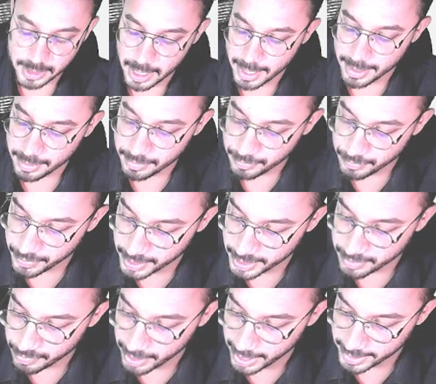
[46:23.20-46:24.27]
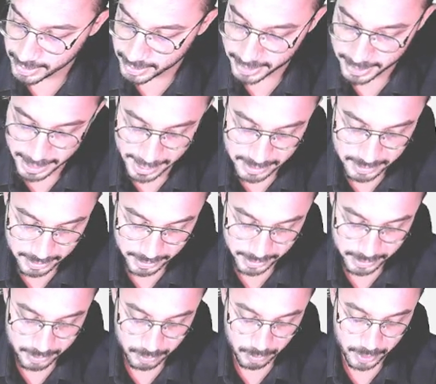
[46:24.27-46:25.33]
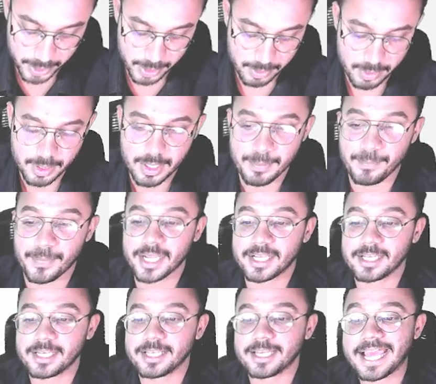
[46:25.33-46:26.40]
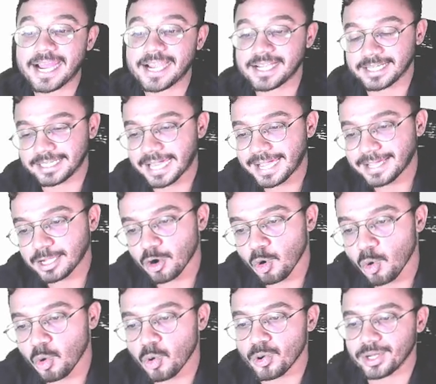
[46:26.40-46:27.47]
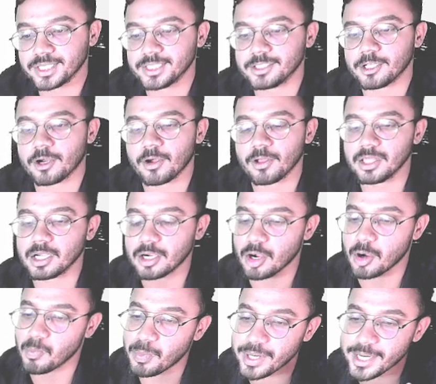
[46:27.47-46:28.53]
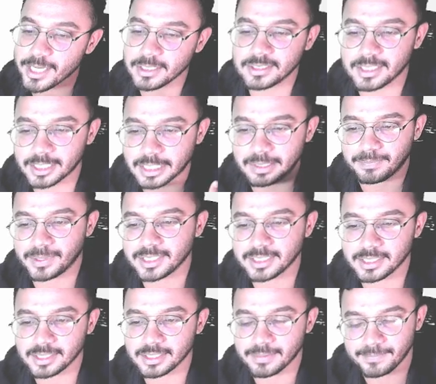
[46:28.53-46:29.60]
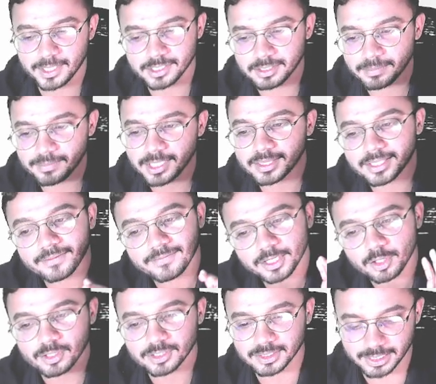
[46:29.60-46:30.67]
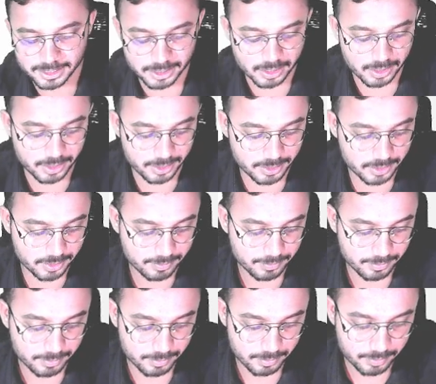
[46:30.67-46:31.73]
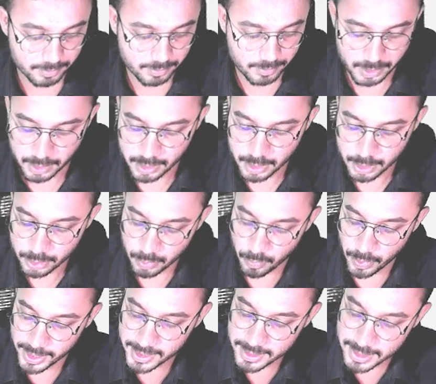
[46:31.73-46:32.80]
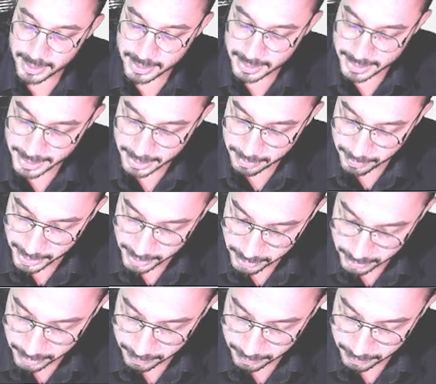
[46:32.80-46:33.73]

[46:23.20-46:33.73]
and free fatty acids, okay, pregnenolone and diol, these are all the components that are present in the breast milk, they will cause the jaundice. So what is the treatment?